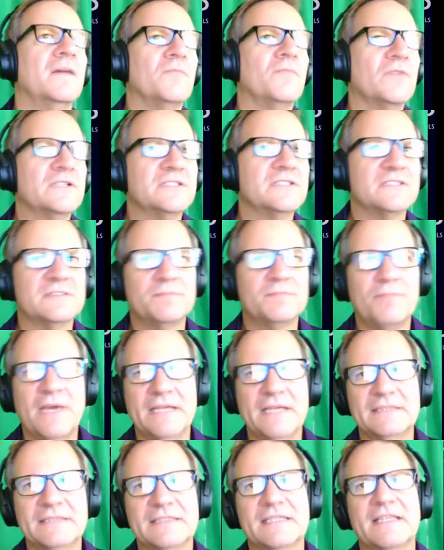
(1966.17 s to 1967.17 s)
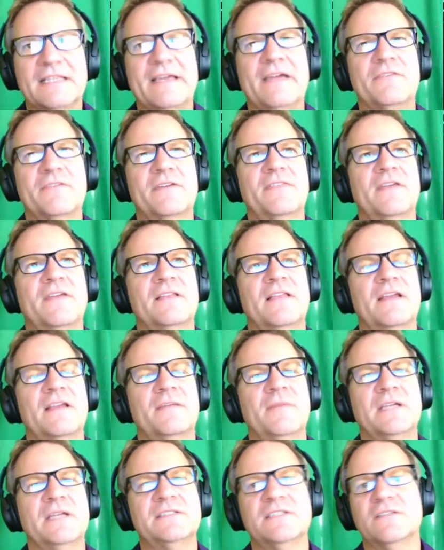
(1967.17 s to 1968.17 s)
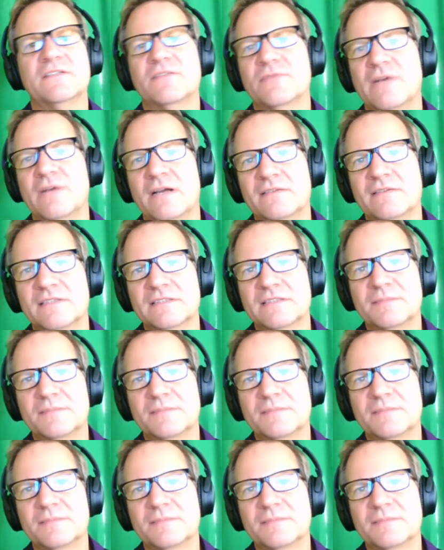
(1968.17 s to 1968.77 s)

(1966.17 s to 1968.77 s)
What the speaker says: which is basically everything that I mentioned throughout